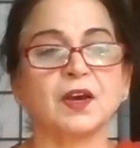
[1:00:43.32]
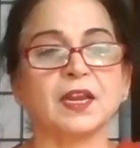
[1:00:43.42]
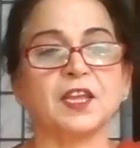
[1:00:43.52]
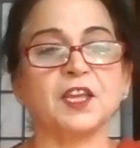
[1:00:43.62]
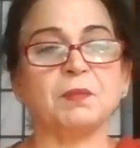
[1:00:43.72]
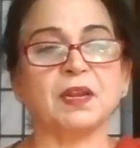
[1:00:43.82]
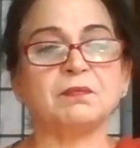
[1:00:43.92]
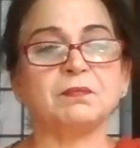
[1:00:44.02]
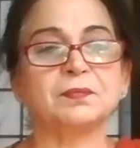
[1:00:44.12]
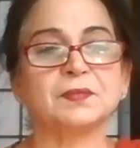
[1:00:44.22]
yeah
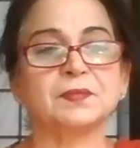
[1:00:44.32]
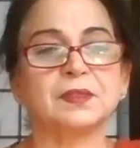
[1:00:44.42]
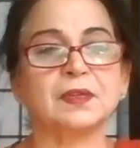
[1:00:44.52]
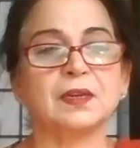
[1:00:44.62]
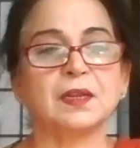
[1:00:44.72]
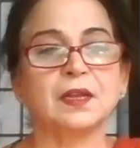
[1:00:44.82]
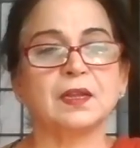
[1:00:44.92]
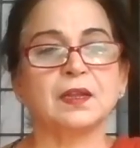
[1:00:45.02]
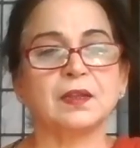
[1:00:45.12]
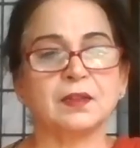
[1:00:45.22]
because i'm curious
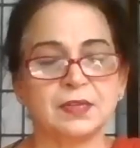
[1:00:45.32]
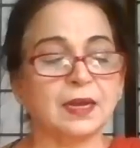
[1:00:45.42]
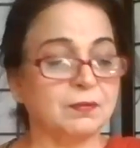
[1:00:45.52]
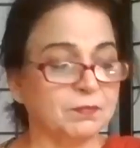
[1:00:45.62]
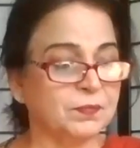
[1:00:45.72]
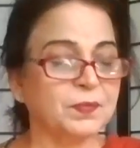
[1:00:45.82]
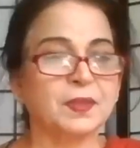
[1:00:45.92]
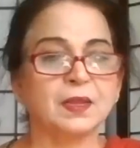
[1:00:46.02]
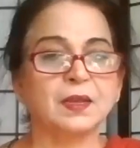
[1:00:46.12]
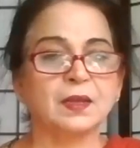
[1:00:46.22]
how he's yeah. getting his
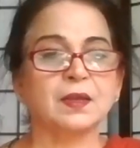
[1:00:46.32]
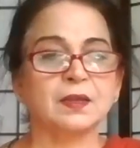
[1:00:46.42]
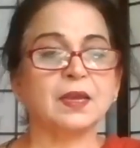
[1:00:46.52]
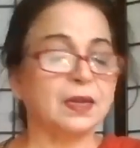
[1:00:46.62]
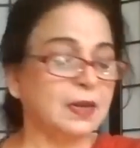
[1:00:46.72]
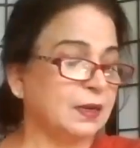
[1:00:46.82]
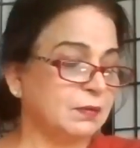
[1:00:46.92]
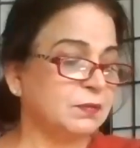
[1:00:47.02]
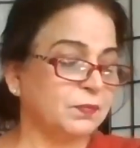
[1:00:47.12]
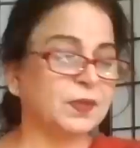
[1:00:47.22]
information yeah, let,
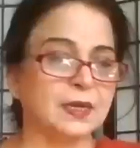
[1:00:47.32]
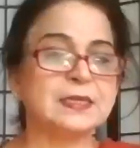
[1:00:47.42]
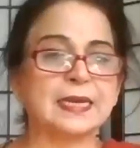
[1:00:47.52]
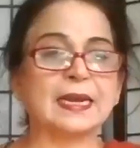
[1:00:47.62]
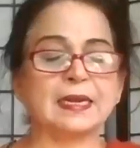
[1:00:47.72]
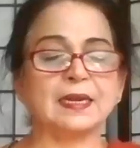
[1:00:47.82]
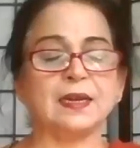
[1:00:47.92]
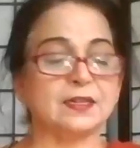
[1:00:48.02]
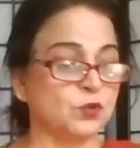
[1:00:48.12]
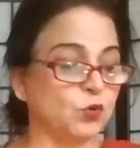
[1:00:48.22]
Exactly.
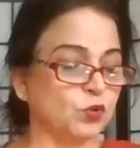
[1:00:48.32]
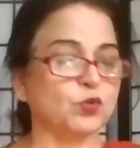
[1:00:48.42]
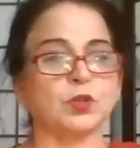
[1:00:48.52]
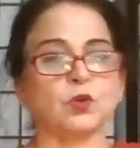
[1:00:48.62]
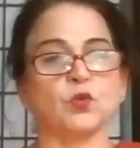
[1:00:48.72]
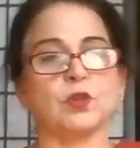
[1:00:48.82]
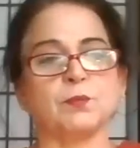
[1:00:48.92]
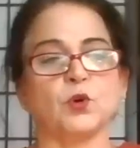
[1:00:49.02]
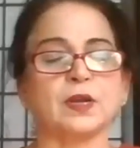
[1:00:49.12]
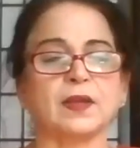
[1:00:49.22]
Let's go through the whole
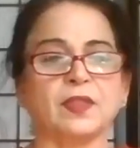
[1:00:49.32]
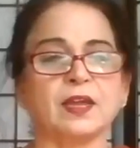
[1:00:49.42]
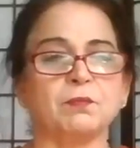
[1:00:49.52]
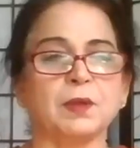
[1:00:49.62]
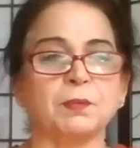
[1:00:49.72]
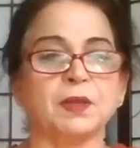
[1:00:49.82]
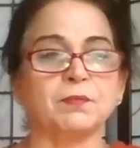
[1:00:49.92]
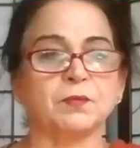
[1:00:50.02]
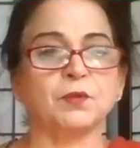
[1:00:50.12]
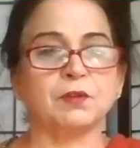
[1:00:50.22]
book and then
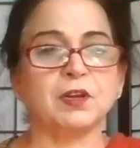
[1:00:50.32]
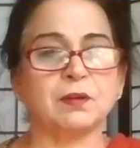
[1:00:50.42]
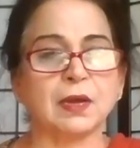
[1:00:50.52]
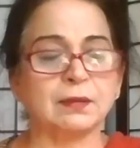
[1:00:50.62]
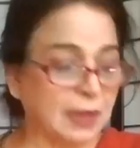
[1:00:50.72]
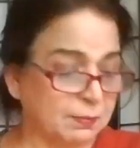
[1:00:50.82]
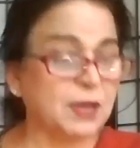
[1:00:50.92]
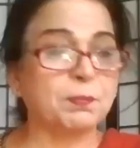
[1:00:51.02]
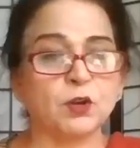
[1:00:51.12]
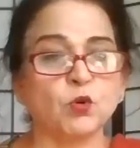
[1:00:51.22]
maybe we'll, we'll I'm
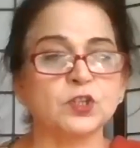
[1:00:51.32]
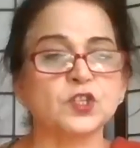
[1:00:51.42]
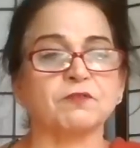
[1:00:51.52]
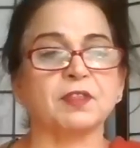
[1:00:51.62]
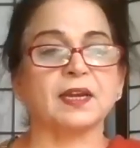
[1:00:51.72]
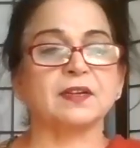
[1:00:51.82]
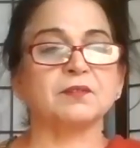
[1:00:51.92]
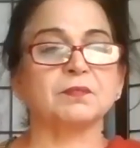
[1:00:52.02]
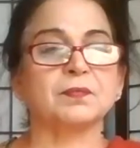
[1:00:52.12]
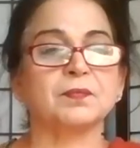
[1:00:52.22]
keeping notes of that.
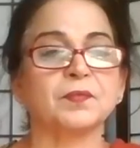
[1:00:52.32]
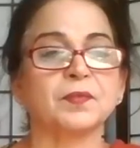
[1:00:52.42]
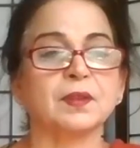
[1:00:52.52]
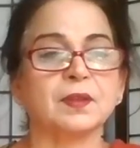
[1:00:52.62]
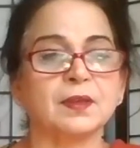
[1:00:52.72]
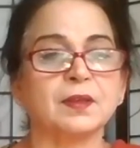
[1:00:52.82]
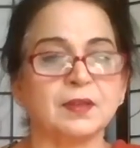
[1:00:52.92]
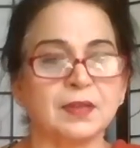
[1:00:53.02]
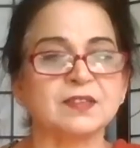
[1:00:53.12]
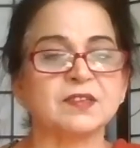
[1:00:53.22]
Okay.
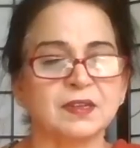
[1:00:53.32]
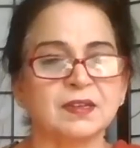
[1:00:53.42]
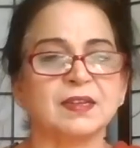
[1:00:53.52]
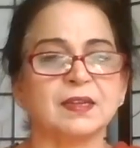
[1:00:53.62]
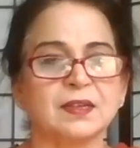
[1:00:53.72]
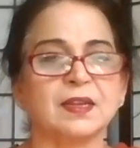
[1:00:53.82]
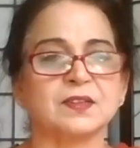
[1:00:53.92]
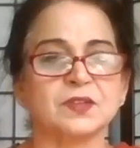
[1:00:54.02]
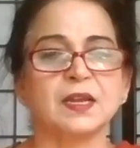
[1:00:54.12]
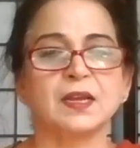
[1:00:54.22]
Yes. Thank you.
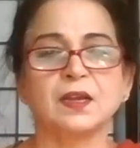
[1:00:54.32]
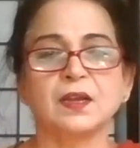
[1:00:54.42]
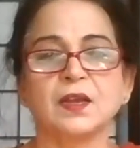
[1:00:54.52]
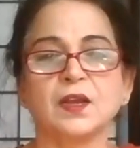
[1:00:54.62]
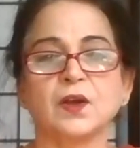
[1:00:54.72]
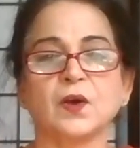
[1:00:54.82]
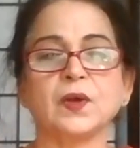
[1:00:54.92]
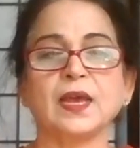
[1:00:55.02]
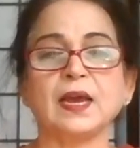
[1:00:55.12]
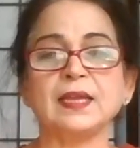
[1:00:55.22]
Yes.
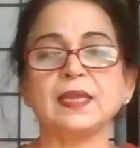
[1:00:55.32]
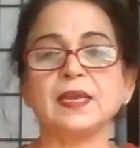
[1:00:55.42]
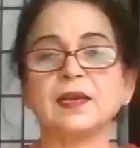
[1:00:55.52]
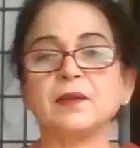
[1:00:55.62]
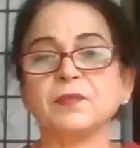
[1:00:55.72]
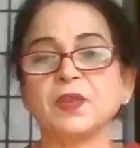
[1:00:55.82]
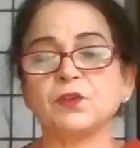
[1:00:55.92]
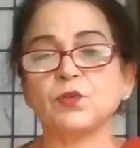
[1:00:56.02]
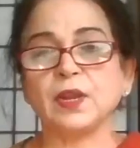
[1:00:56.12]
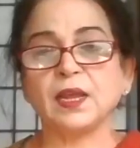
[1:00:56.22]
Okay. I think uh, eh,
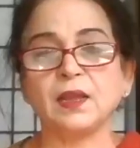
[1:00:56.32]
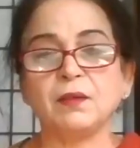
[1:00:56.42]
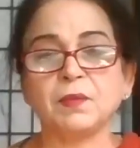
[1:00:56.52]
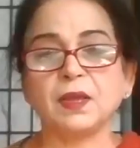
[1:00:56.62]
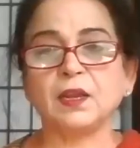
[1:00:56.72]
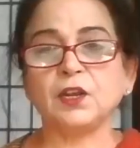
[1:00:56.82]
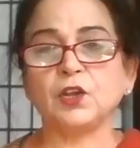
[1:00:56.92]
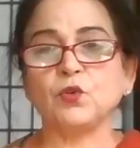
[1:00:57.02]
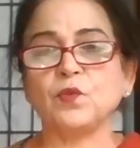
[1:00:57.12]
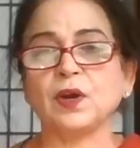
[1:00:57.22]
today uh,
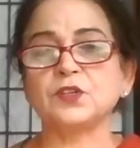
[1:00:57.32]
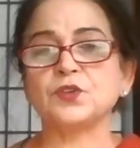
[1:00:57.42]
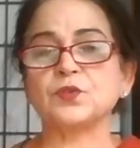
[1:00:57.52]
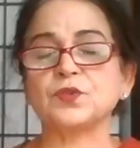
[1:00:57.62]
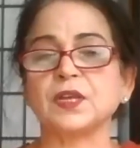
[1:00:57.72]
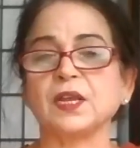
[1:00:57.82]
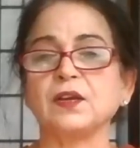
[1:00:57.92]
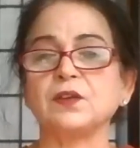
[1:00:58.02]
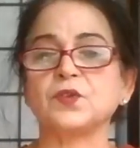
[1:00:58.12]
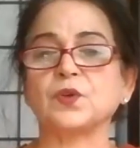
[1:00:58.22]
Niru wants to sing.
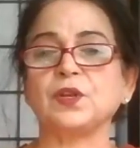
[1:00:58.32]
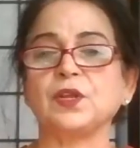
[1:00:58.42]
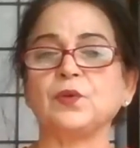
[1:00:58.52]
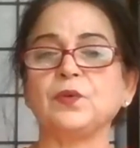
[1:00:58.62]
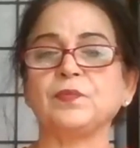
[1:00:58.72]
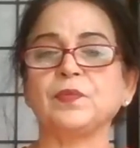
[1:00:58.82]
So Niru,